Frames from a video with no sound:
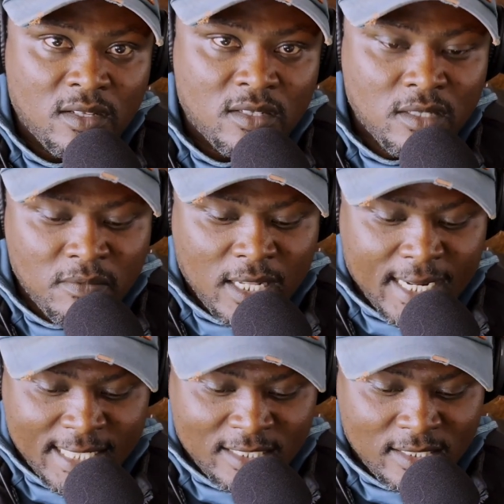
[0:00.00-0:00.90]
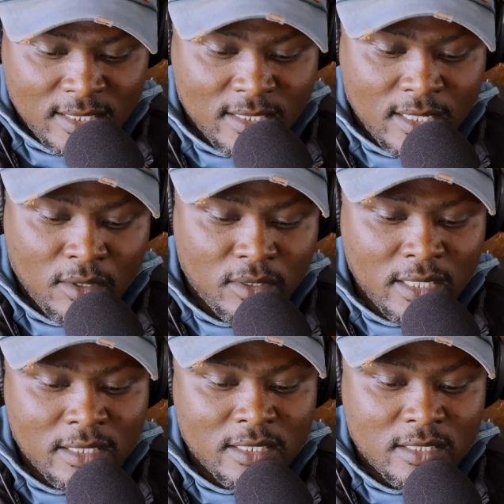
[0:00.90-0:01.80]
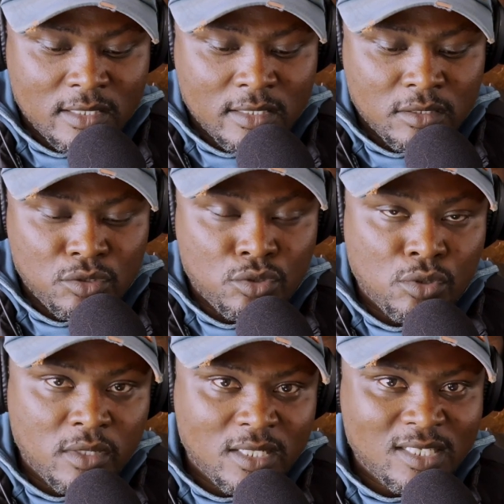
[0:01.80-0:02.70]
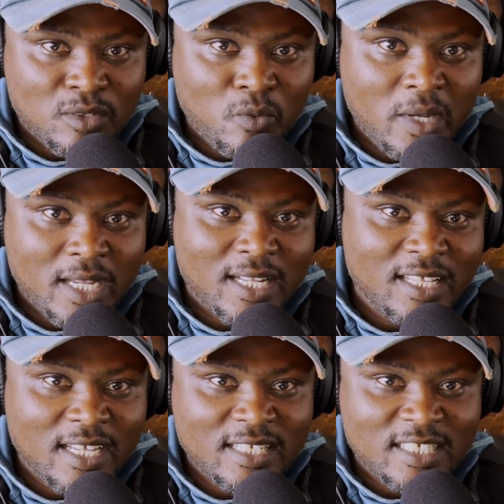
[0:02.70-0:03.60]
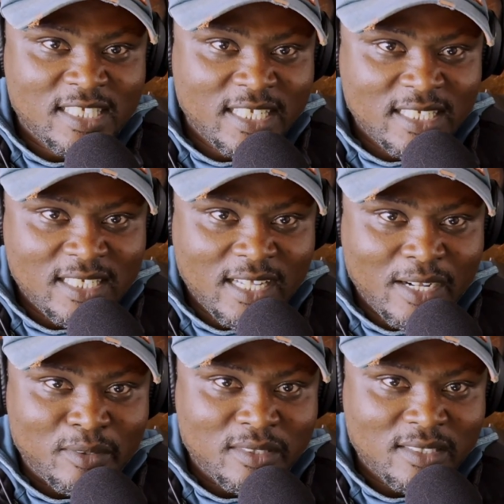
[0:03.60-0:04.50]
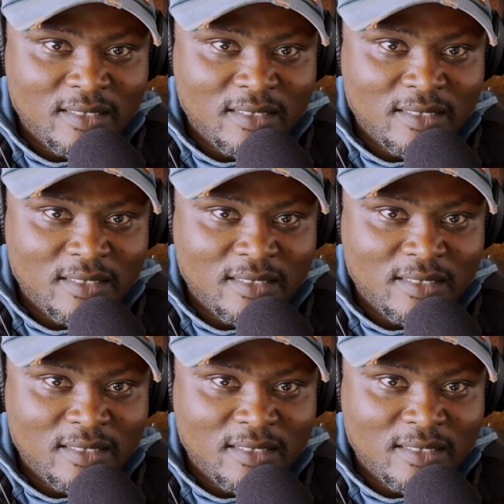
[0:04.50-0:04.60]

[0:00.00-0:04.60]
something that I can sit down and do it quickly and send it out.